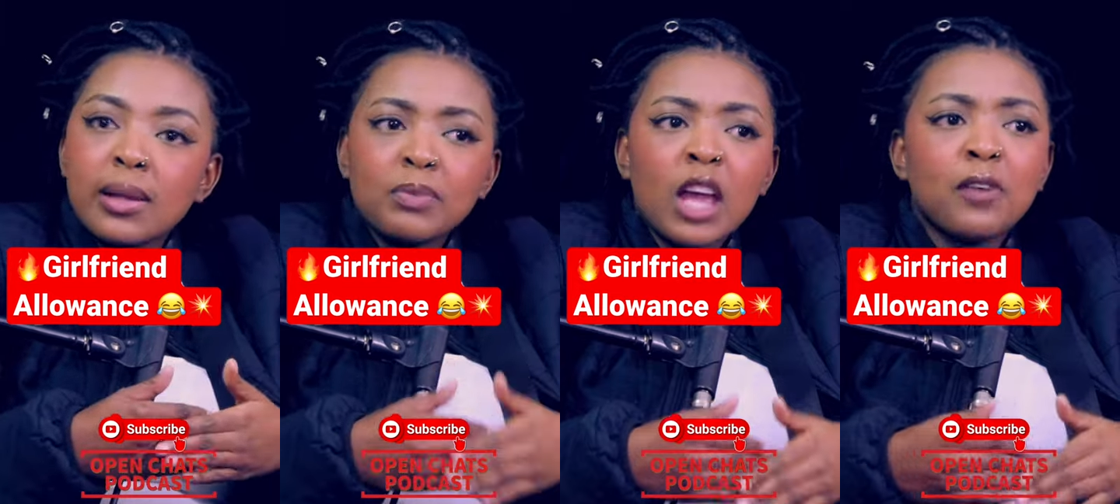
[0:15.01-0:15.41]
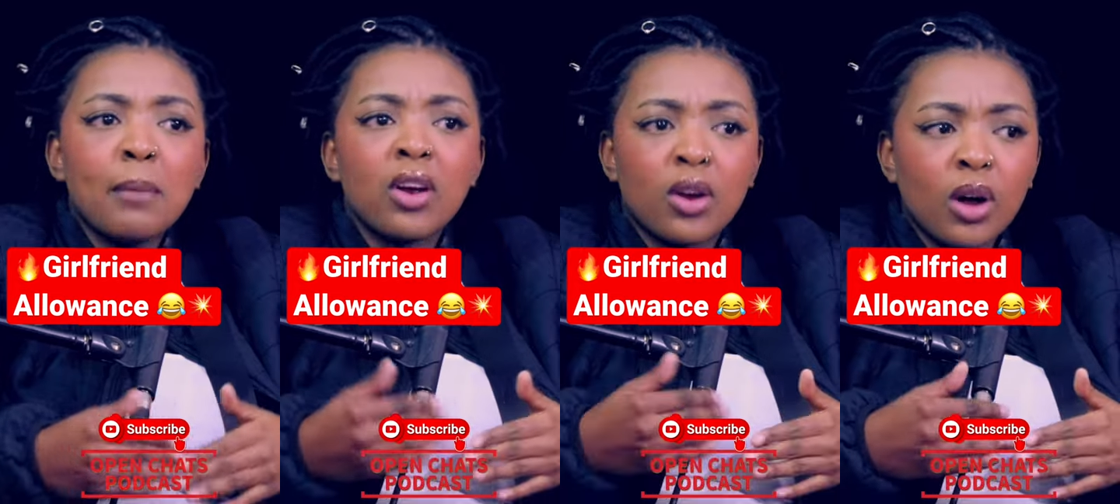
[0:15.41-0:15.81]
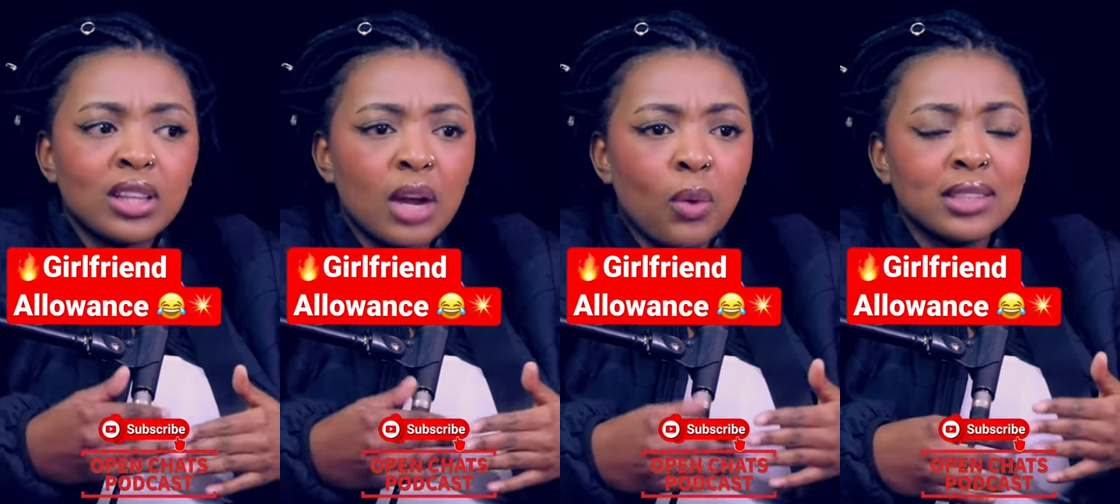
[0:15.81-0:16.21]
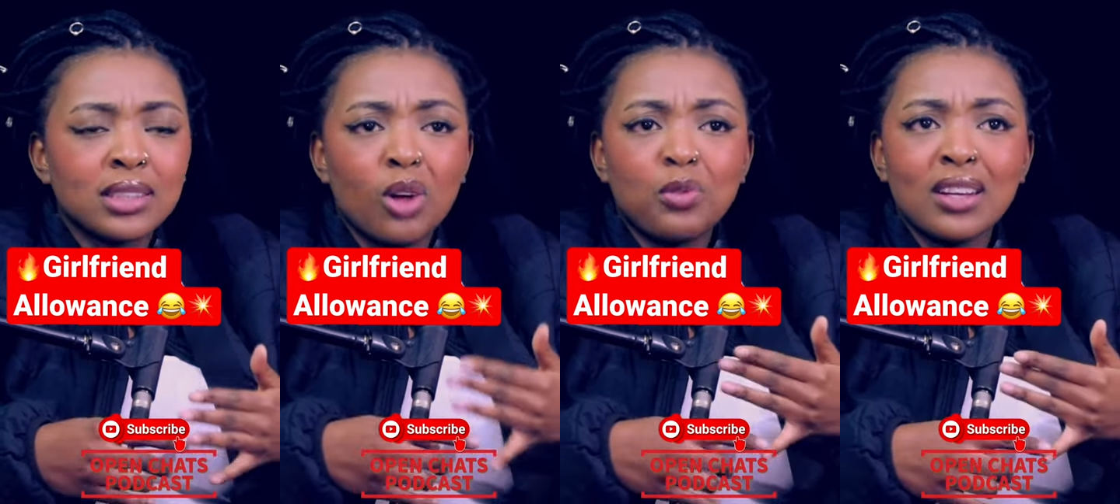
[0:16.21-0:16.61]
If I'm a girl that wants
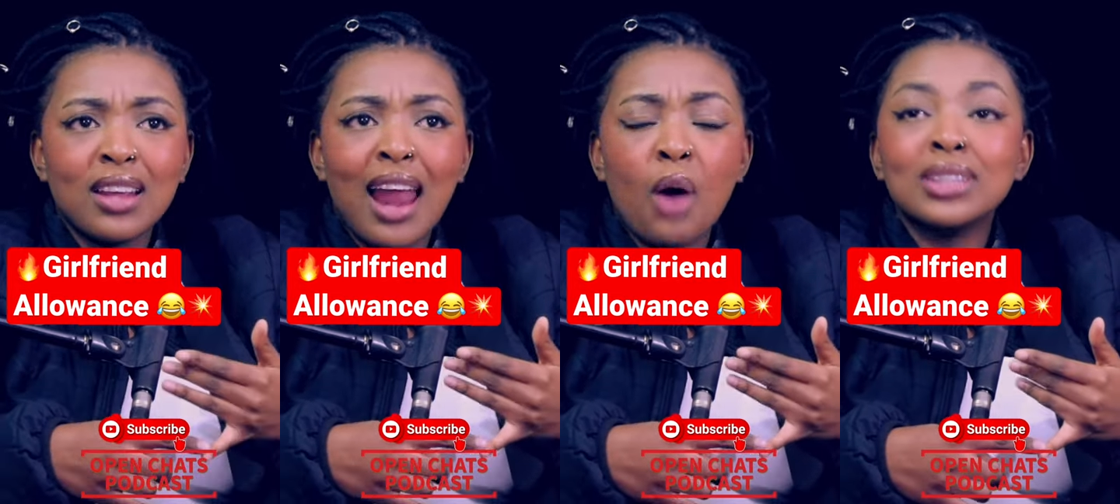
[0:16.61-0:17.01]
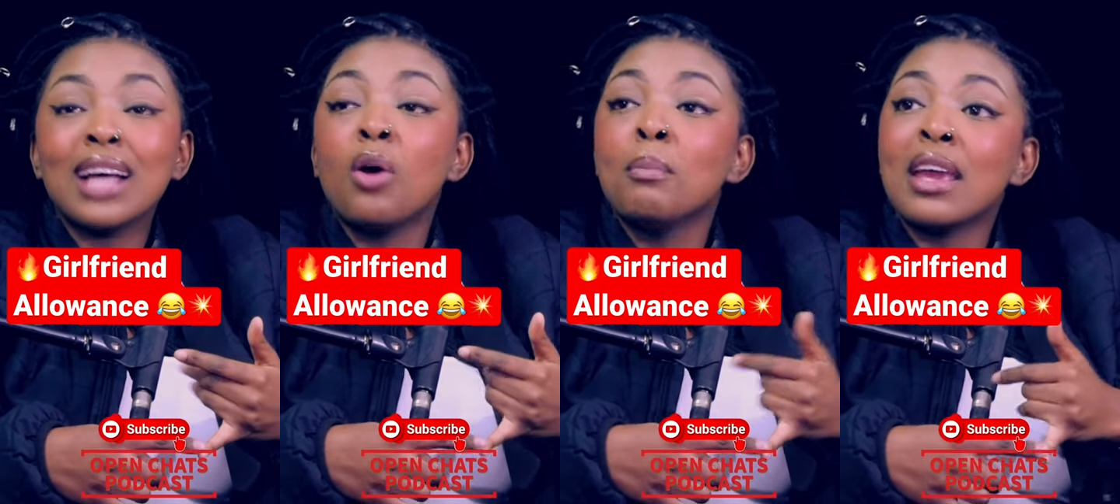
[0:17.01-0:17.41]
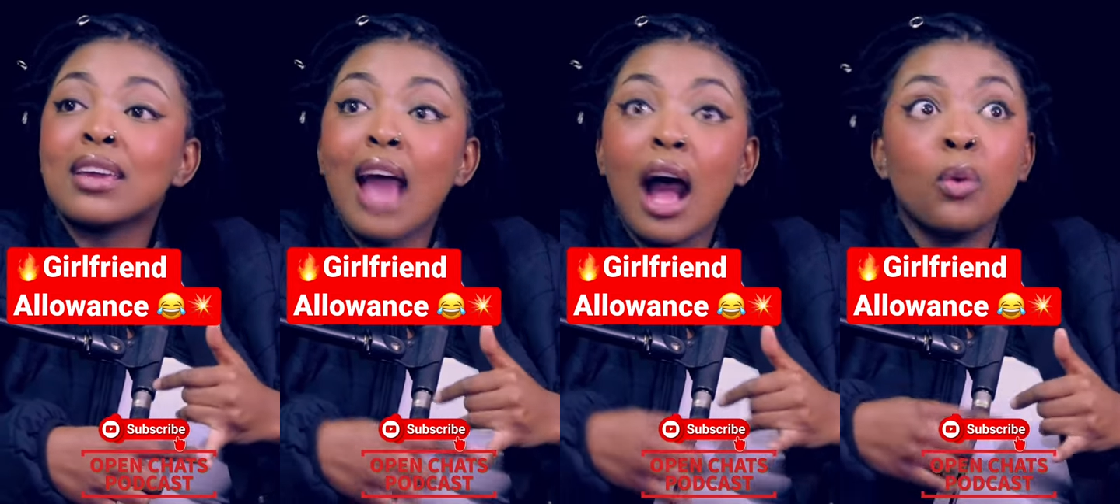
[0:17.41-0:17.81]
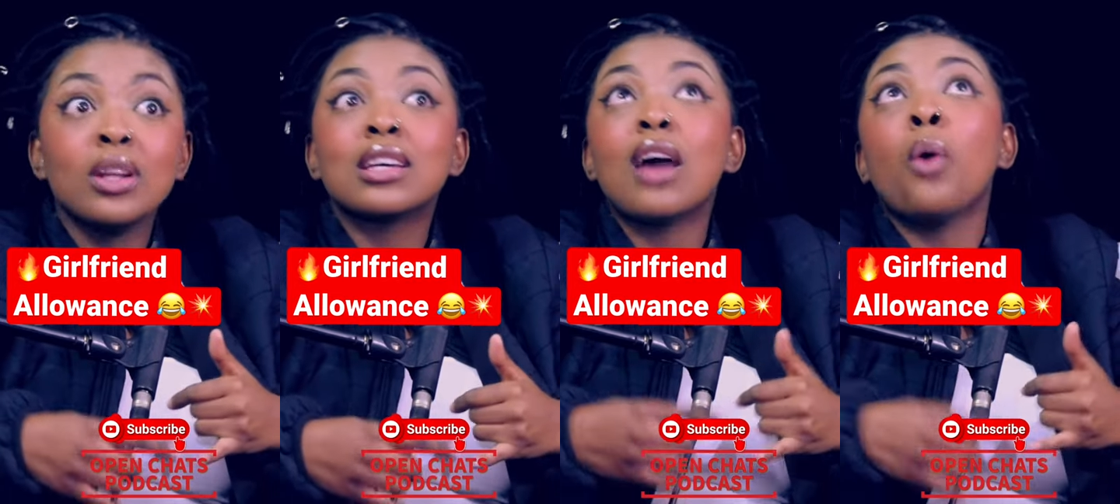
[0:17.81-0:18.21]
girlfriend allowance, I
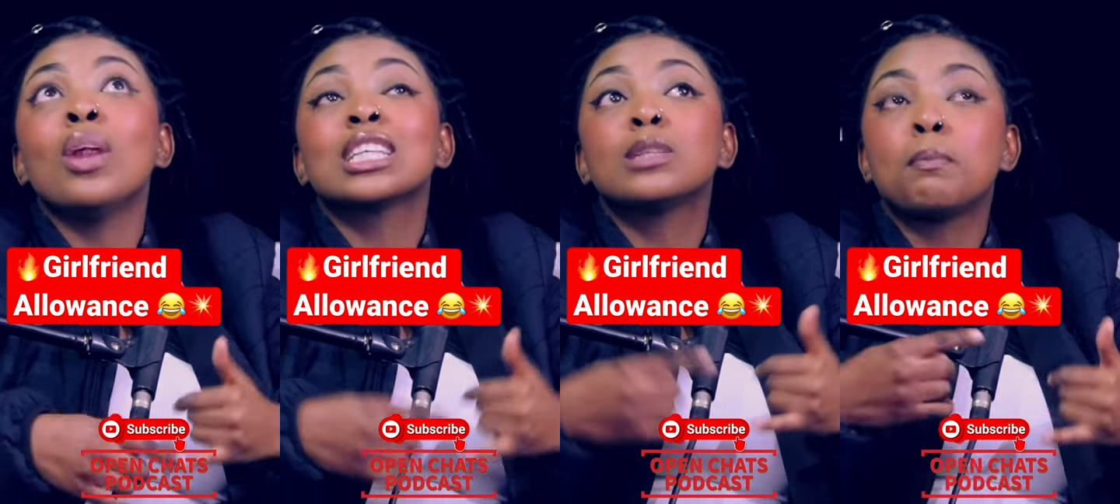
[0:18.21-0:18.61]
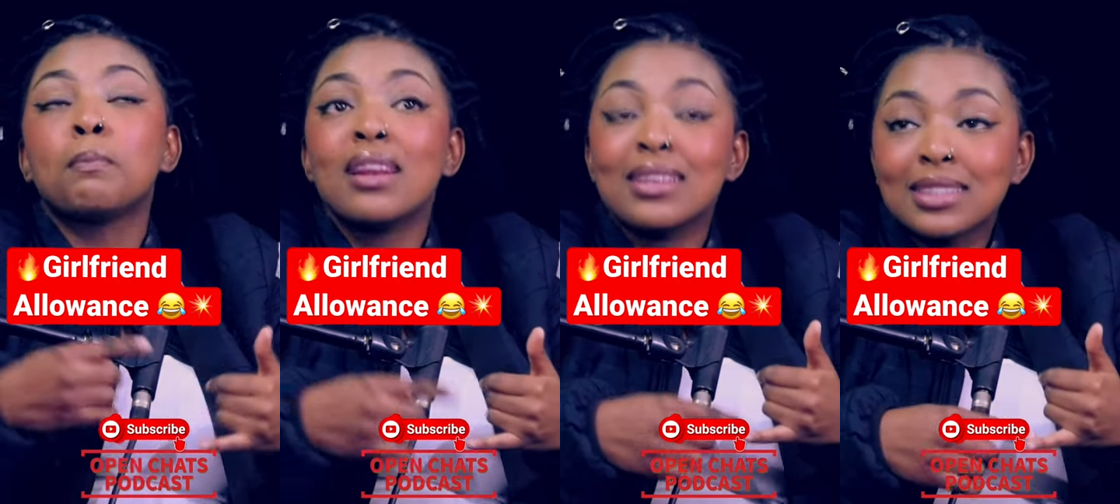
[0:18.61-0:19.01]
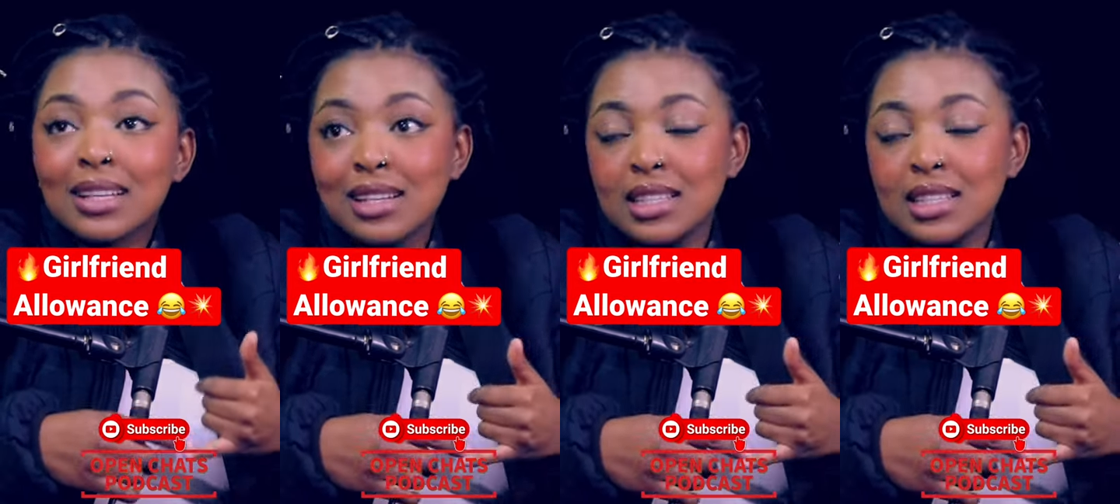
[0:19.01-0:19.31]
will I will explicitly